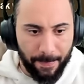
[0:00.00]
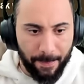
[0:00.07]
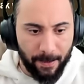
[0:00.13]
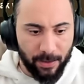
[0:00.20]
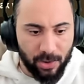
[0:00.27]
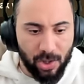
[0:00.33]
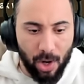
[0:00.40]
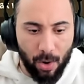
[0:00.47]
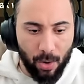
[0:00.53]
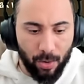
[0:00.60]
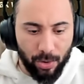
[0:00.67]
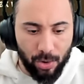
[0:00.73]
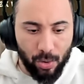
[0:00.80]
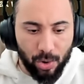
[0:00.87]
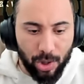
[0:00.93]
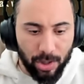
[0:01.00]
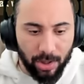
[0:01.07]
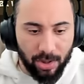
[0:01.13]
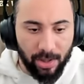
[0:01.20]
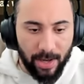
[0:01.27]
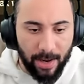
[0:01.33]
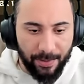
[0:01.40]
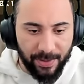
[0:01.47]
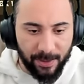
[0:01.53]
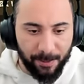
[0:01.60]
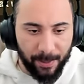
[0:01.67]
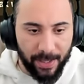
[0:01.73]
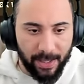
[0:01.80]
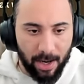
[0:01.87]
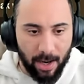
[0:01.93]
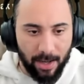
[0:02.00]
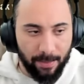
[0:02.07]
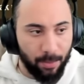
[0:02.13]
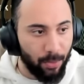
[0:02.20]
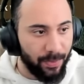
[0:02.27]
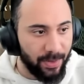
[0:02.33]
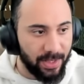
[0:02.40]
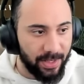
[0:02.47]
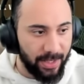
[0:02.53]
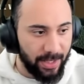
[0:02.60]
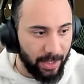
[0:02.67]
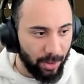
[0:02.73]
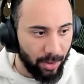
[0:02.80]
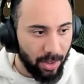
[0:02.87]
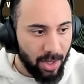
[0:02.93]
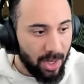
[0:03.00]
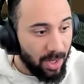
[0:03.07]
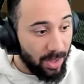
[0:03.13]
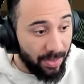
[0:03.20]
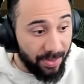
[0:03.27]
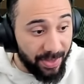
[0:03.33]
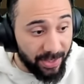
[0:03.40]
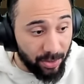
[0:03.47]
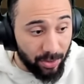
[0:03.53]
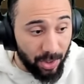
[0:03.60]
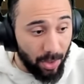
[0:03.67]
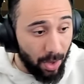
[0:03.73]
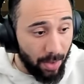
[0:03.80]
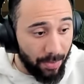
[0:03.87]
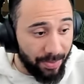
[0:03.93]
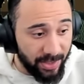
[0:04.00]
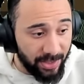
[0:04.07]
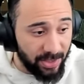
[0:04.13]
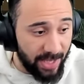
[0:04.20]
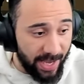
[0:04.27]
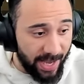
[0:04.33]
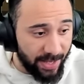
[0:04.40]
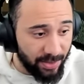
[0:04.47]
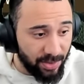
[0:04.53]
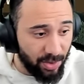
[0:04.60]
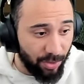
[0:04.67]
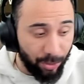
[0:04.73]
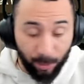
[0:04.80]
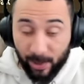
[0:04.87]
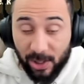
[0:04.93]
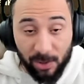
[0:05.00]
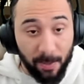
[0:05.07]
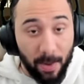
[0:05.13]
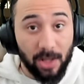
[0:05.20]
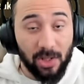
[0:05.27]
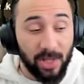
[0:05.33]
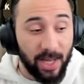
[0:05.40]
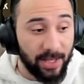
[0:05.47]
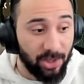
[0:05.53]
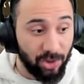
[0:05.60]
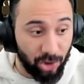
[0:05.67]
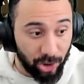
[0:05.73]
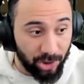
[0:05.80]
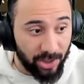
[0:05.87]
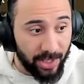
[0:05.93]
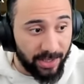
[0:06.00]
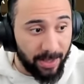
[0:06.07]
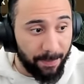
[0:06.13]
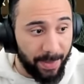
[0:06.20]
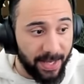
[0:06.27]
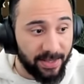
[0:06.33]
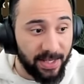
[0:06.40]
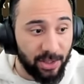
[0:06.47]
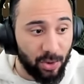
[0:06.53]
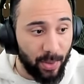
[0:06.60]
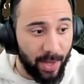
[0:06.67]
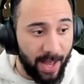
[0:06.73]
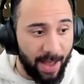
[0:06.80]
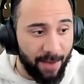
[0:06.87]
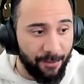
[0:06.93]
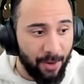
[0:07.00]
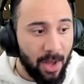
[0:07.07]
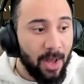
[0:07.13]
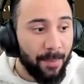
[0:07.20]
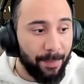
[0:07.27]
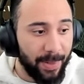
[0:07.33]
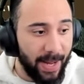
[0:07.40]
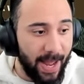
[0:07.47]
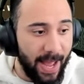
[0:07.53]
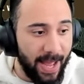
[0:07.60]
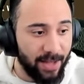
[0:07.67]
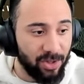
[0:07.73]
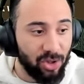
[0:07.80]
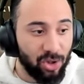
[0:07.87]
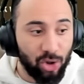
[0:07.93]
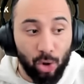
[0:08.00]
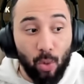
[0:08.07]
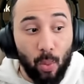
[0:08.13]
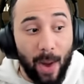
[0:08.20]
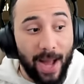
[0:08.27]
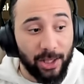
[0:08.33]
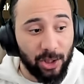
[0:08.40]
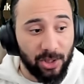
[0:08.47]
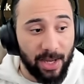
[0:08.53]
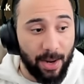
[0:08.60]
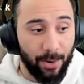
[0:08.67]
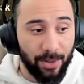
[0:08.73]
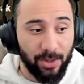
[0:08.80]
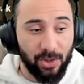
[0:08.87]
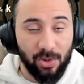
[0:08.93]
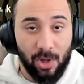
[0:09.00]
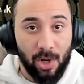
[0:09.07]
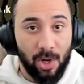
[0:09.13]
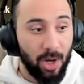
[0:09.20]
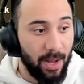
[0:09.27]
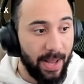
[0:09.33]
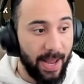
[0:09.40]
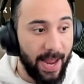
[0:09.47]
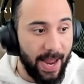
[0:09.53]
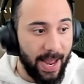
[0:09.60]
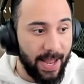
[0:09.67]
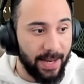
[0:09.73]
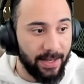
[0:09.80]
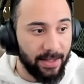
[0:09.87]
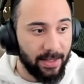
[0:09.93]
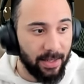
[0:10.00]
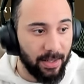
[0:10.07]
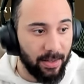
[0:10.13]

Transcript: so you could clear out this plague heart and move into here. This, uh, this has three small slots, just like the base that you have, but it has two watchtowers and